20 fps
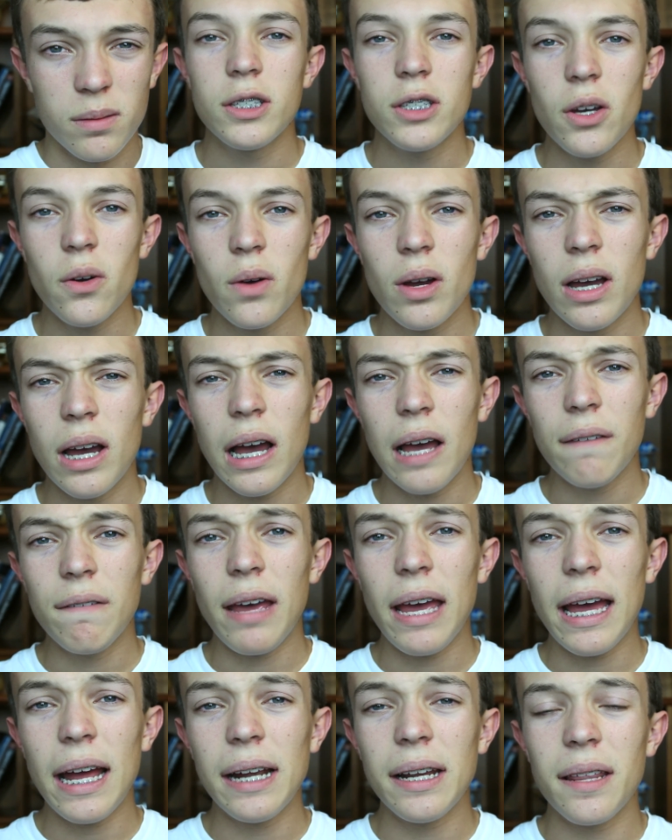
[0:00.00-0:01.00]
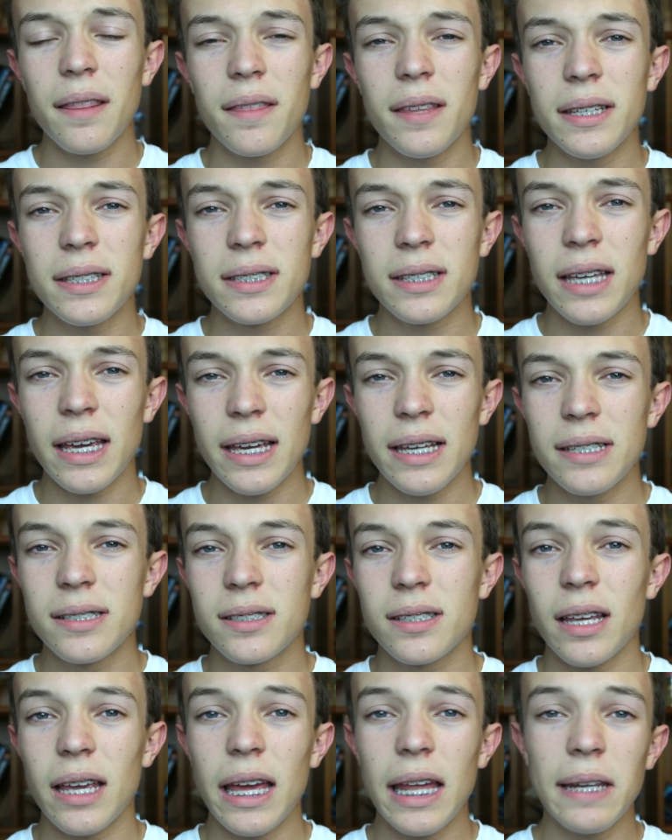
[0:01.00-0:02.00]
So I've had this
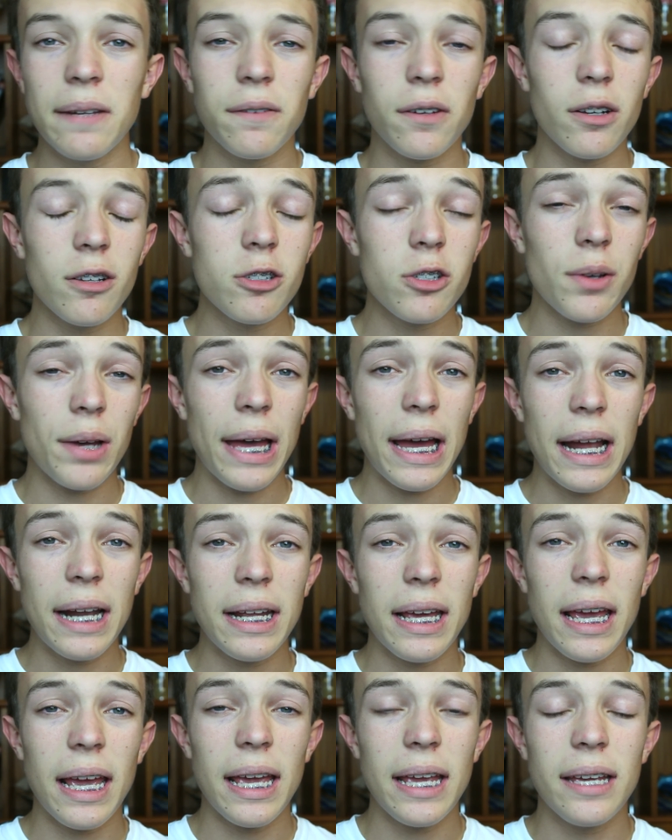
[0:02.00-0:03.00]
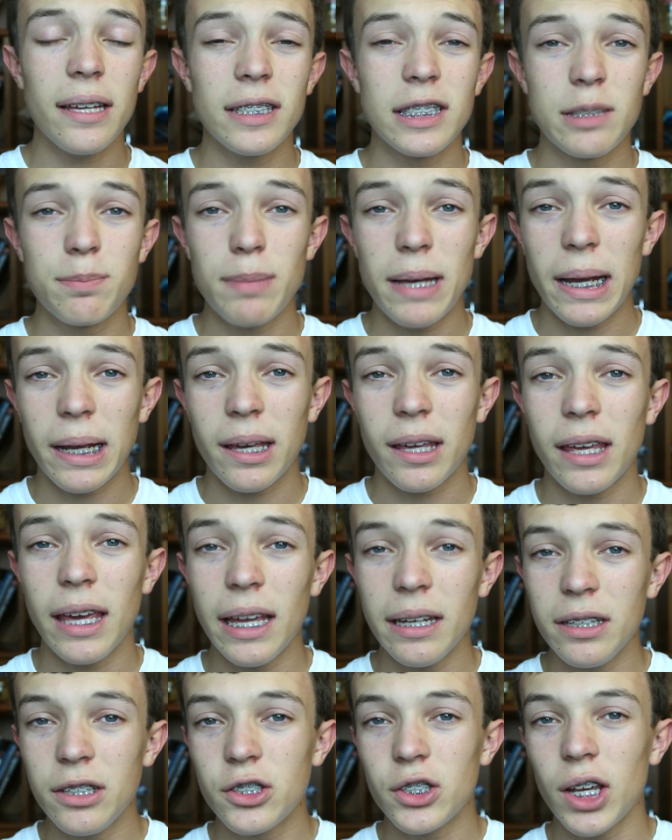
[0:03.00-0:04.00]
case, and I've also had a spec
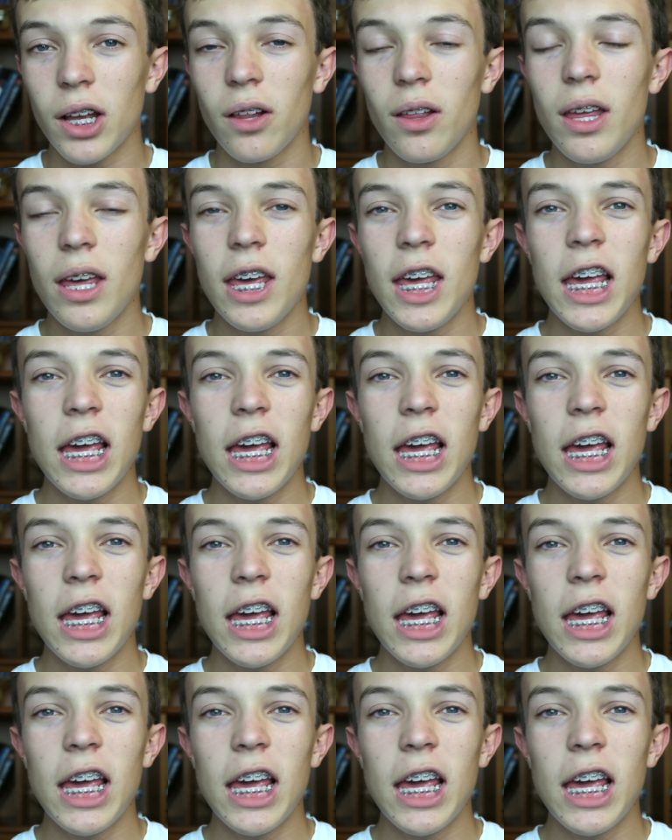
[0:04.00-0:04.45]
candy shell,